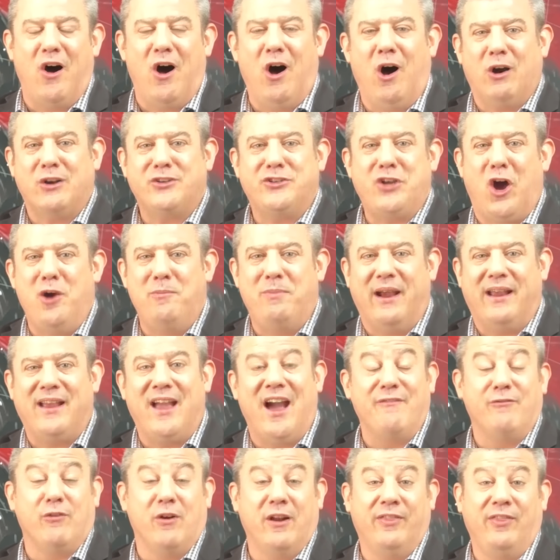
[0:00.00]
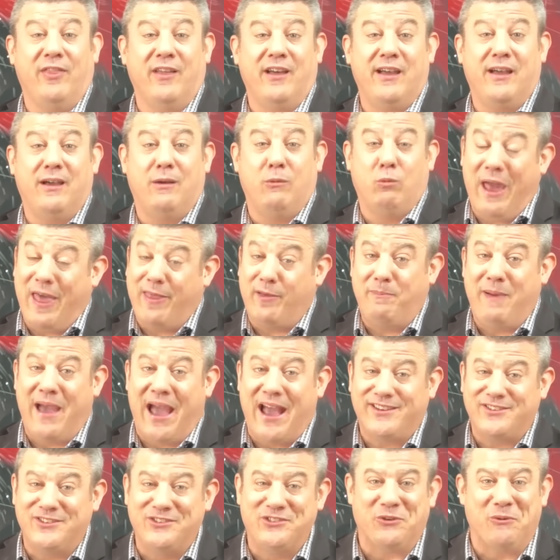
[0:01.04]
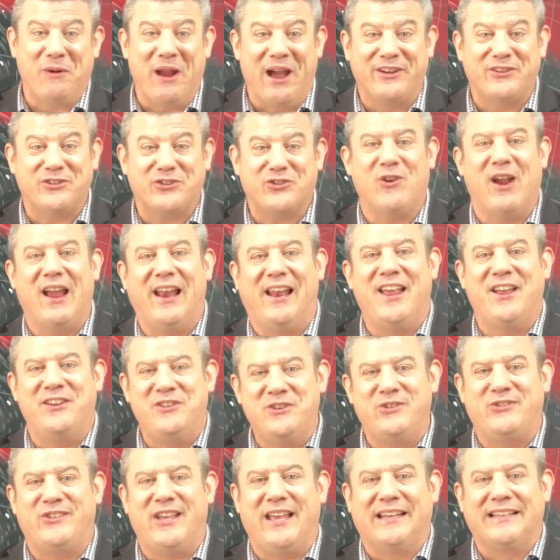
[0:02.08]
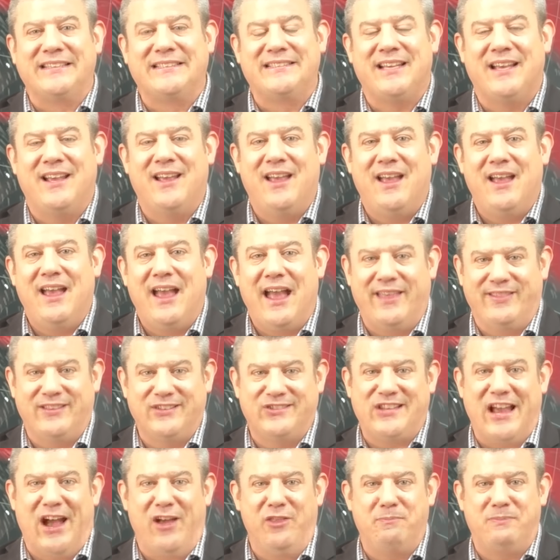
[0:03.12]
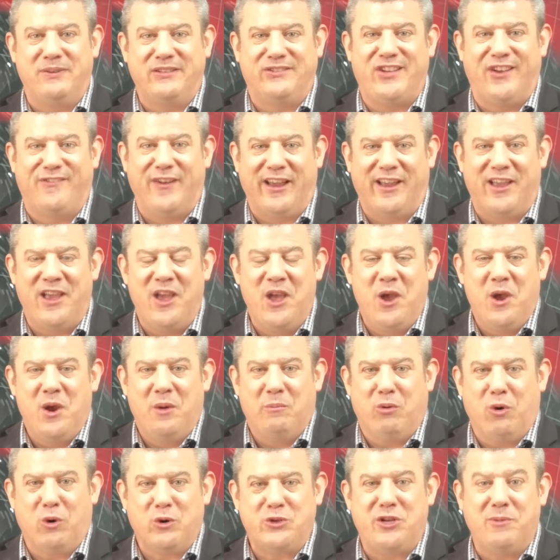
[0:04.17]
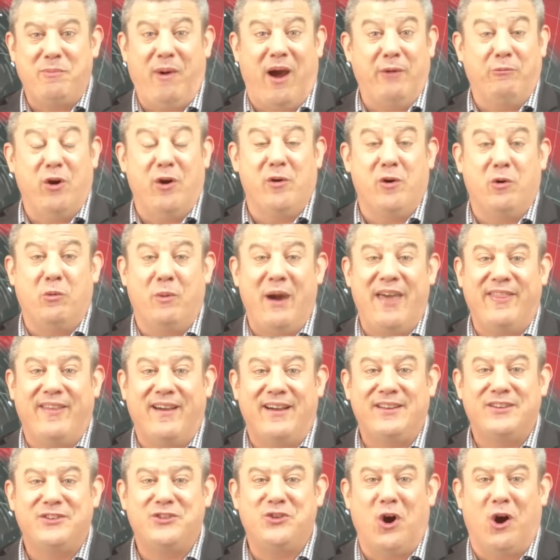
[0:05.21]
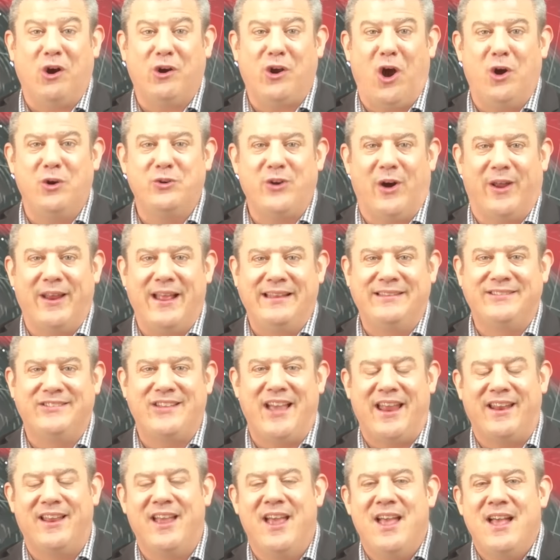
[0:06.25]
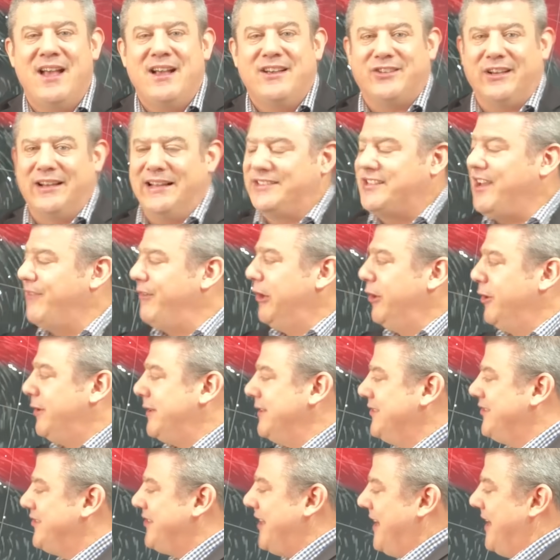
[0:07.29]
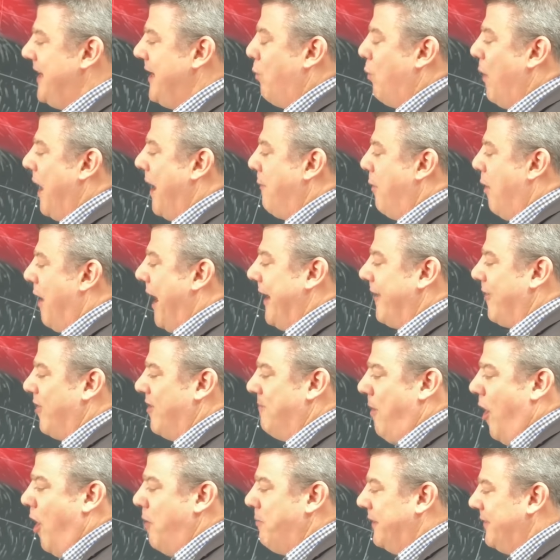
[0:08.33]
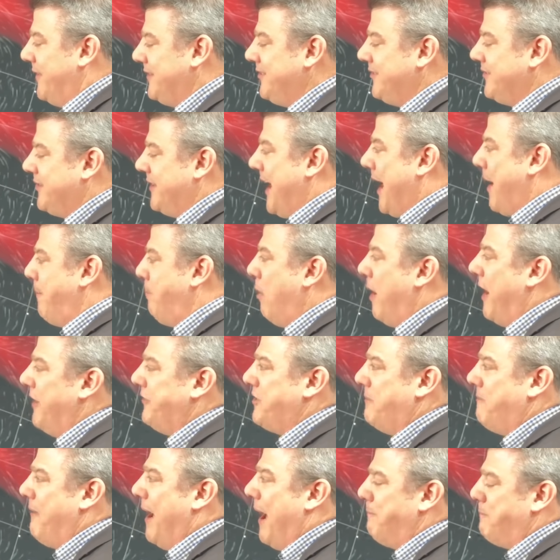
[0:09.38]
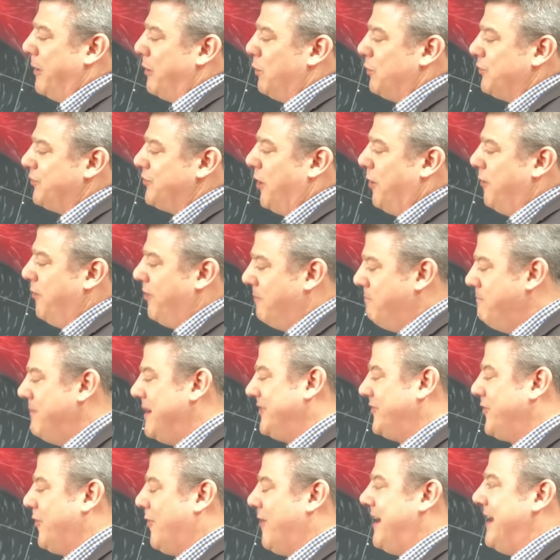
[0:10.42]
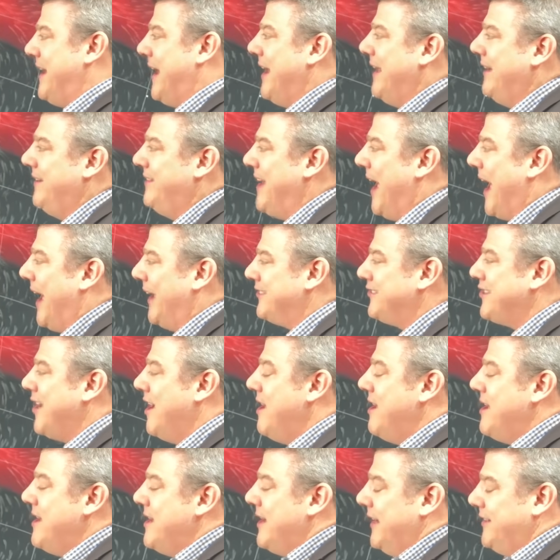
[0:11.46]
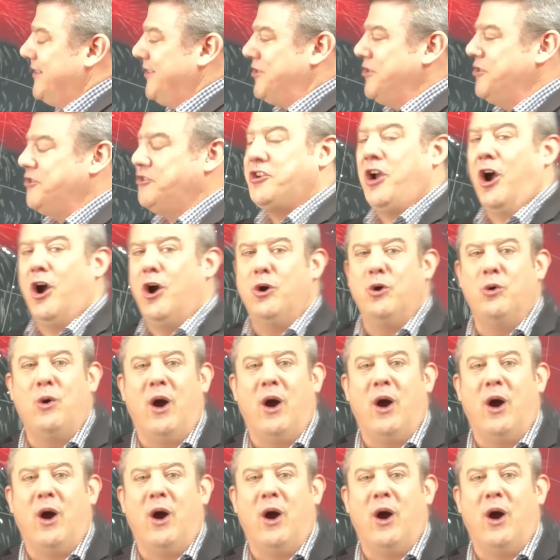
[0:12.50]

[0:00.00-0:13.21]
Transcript: October, covering the weather patterns around Australia, New Zealand and the South Pacific, brought to you by ruralweather.co.nz. So let's have a look and see where we're at the moment. This is an air pressure map, but also the misery index. It doesn't show